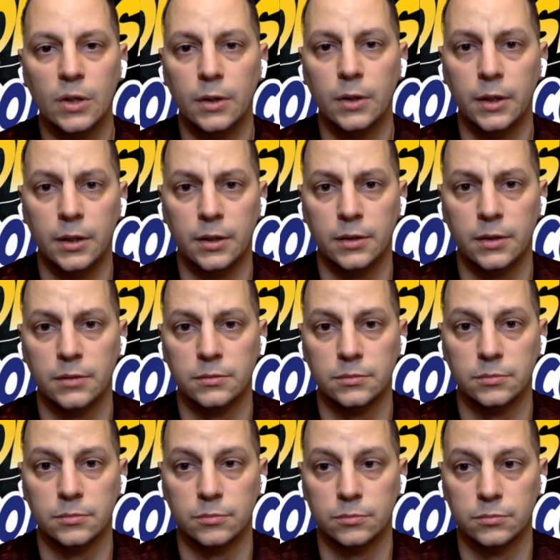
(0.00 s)
the
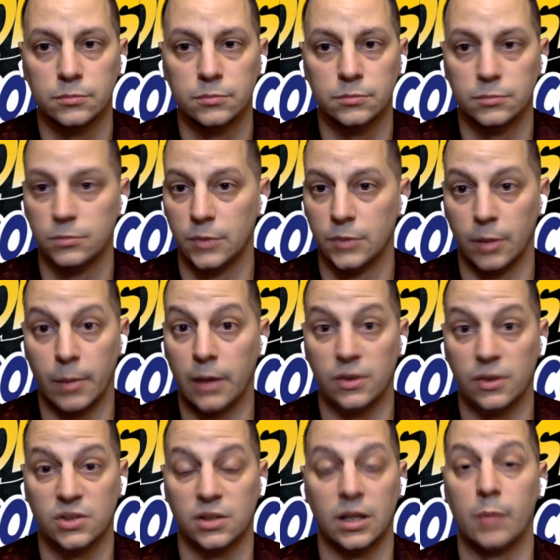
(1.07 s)

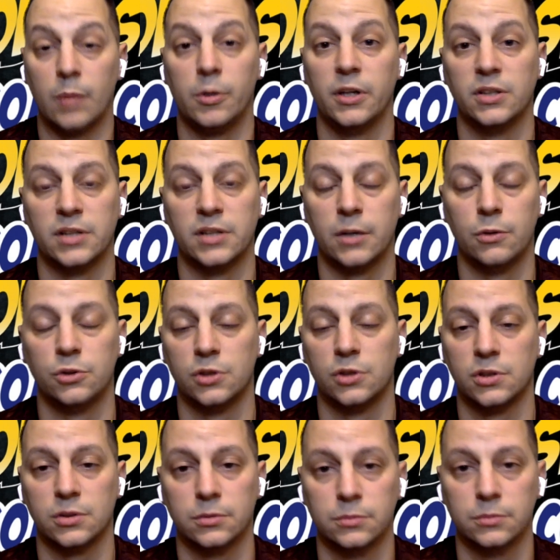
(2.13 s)
amount of celebrities there was
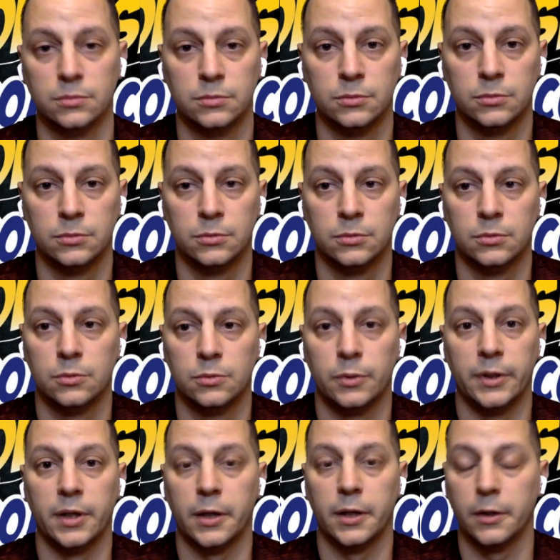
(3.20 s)
just
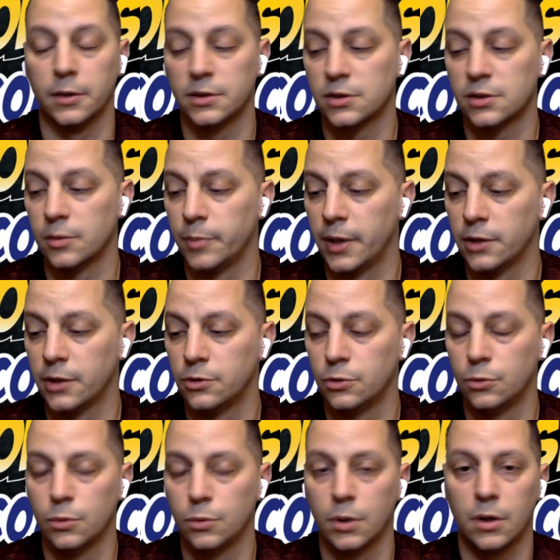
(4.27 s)
ridiculous compared
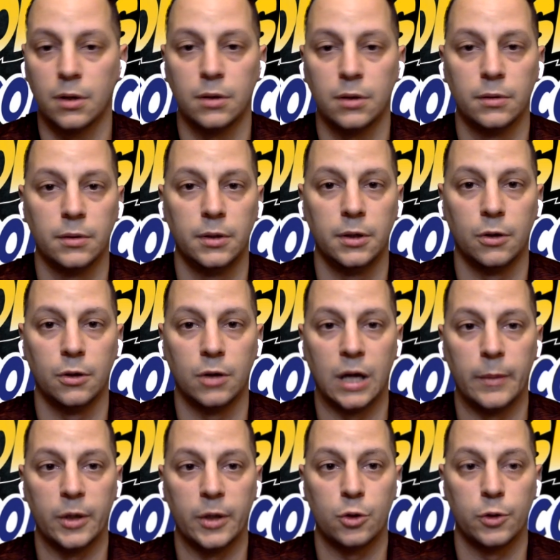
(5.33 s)
to, you know,
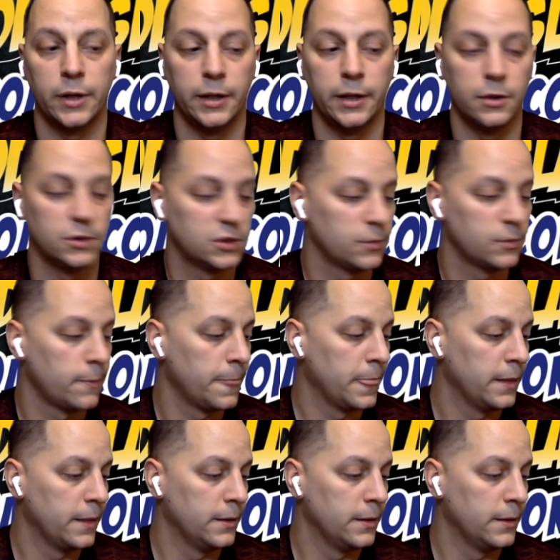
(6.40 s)
comic creators.